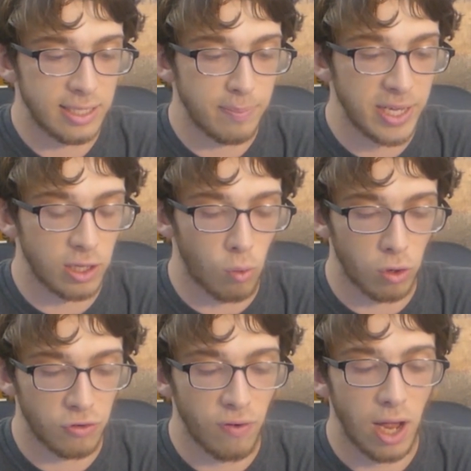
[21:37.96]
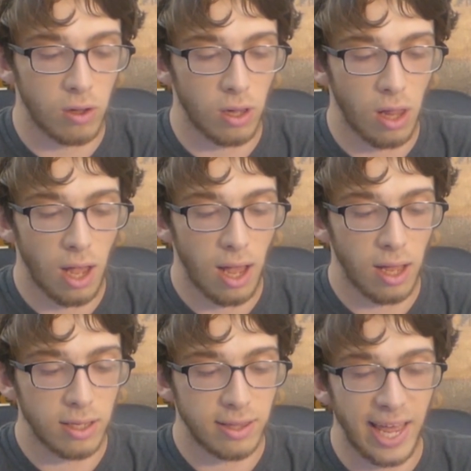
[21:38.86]
to be the quarterfinal,
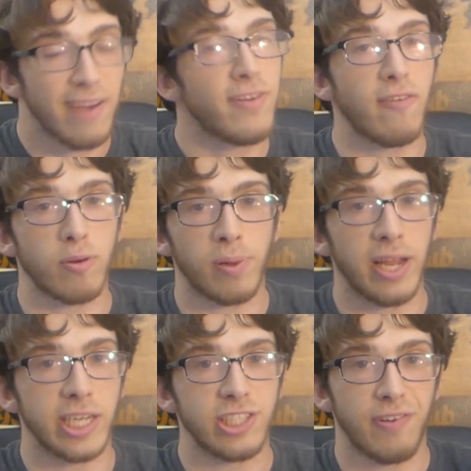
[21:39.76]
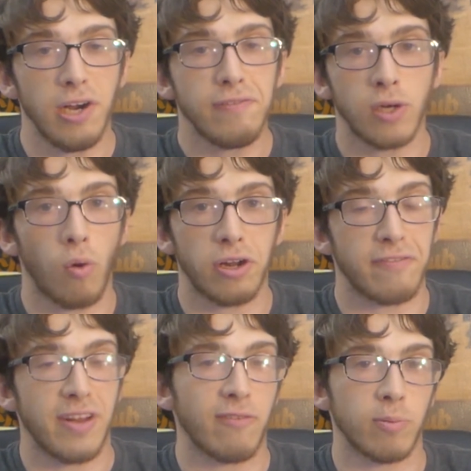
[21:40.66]
they have never played. Zverev and
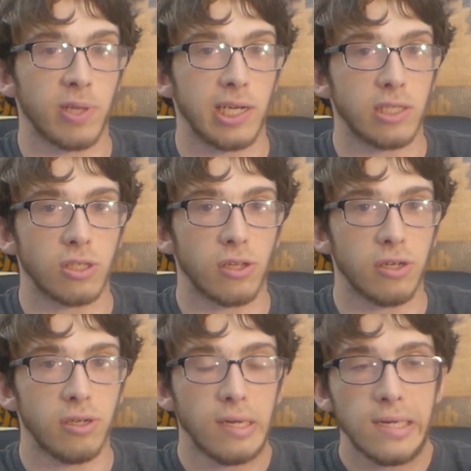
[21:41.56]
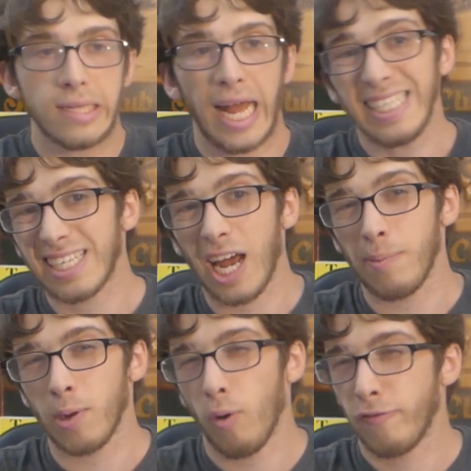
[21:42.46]
Korda have never played each other. That's
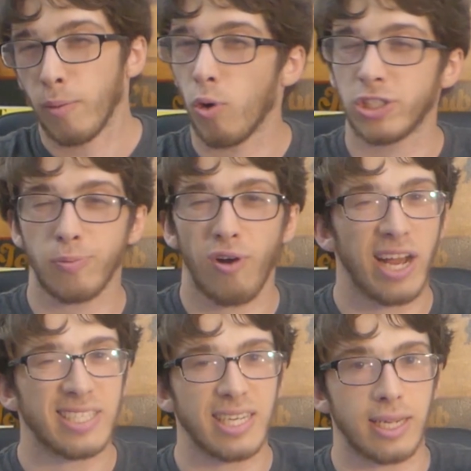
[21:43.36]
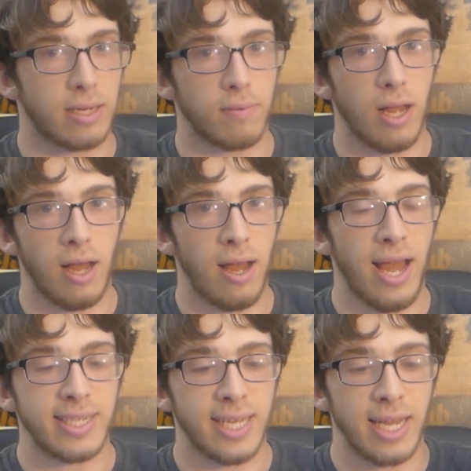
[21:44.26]
got to be one of the more surprising
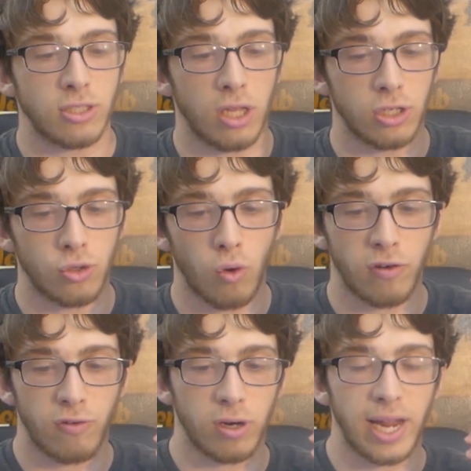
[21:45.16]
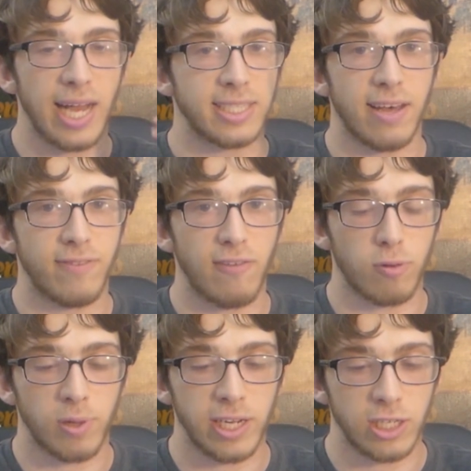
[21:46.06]
head-to-heads on the tour for guys that have
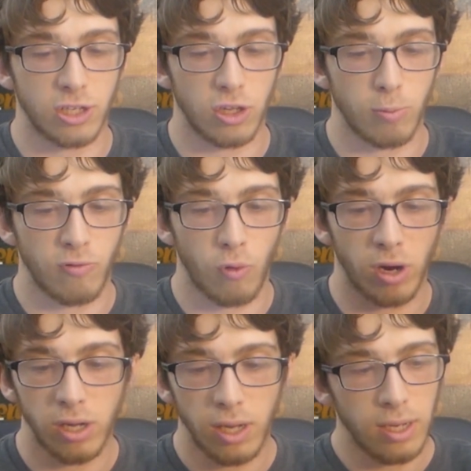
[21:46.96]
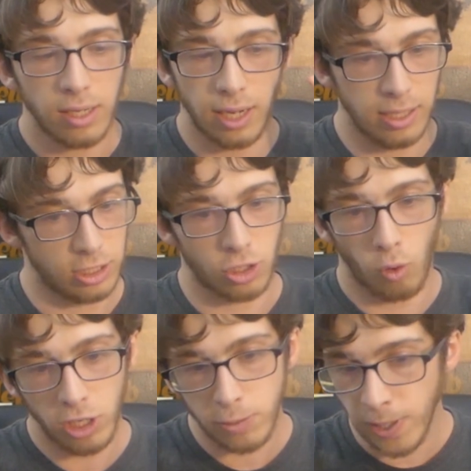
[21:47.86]
never played each other before. Because
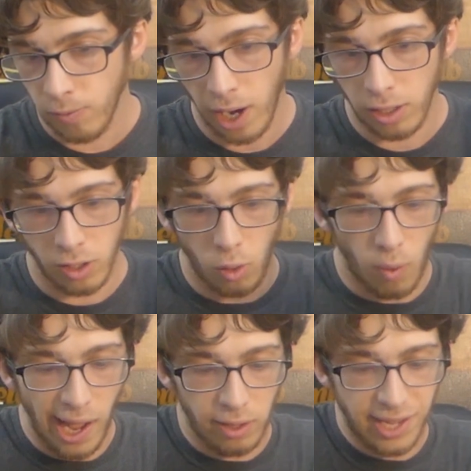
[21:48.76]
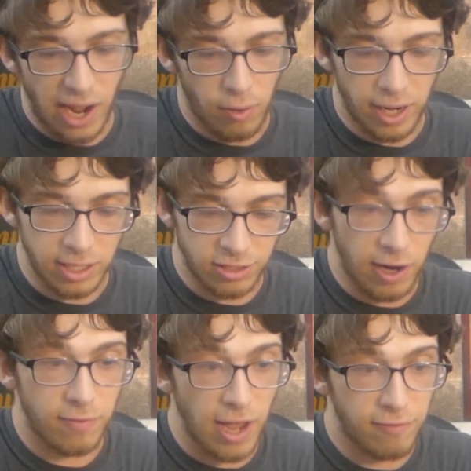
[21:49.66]
Korda's been around a little while now, and
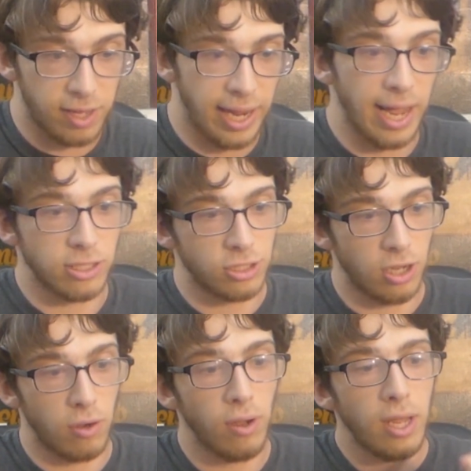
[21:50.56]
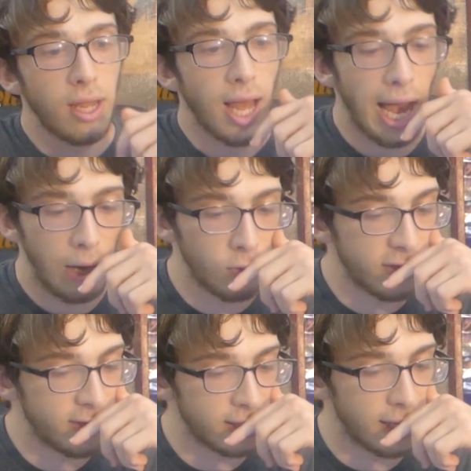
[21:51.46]
Zverev definitely has. So I would
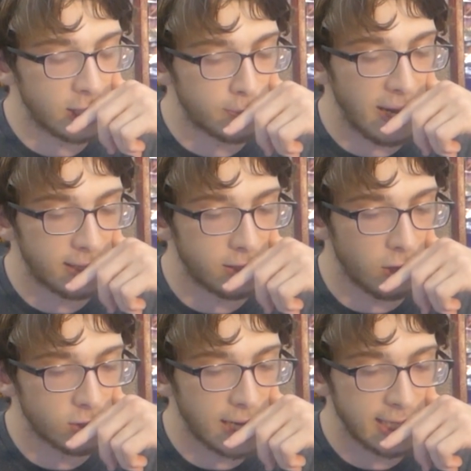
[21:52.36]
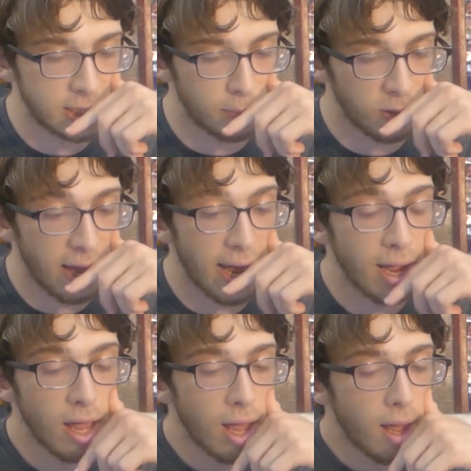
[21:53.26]
have expected those guys to
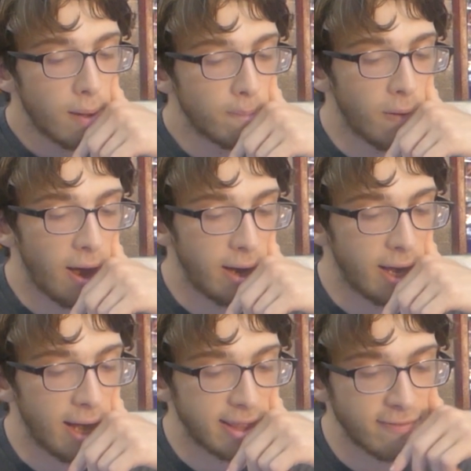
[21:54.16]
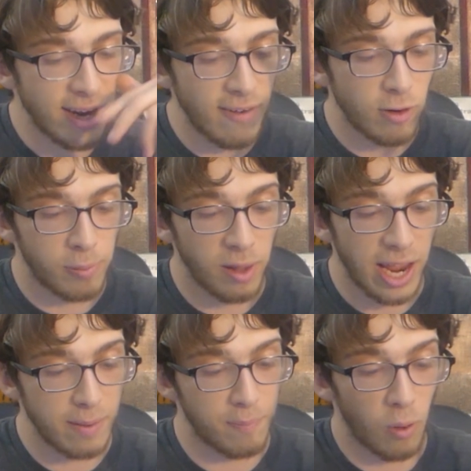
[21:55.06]
play, but they've never
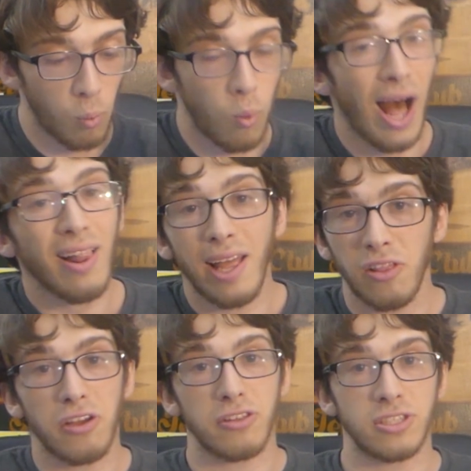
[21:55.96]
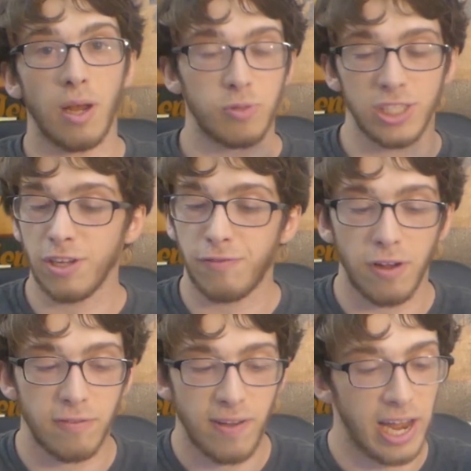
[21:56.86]
played. But while I look this up, just a
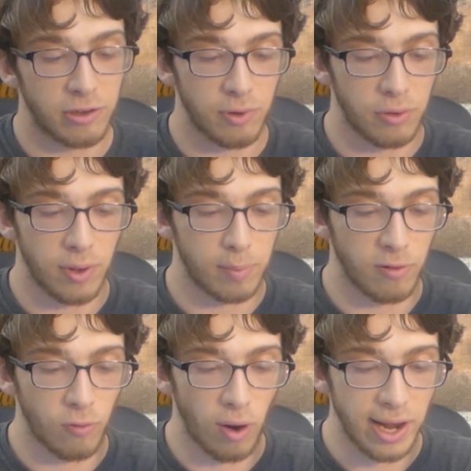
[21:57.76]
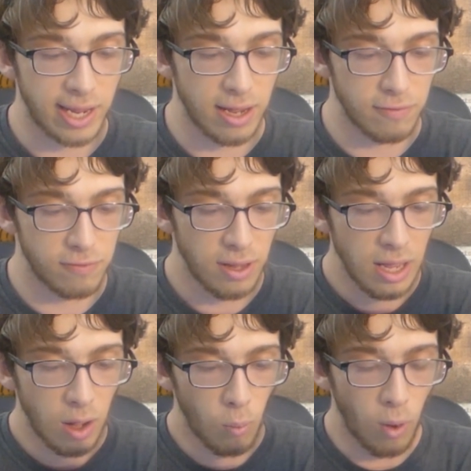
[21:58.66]
fun fact real quick before I give
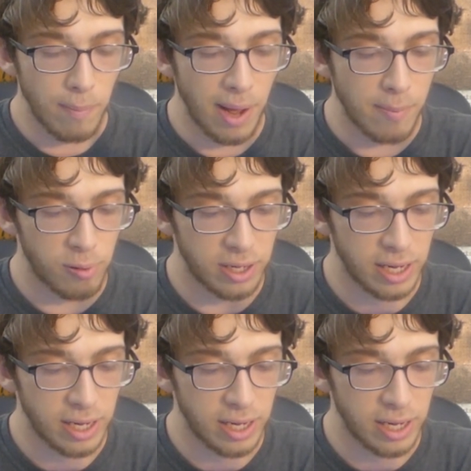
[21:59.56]
what my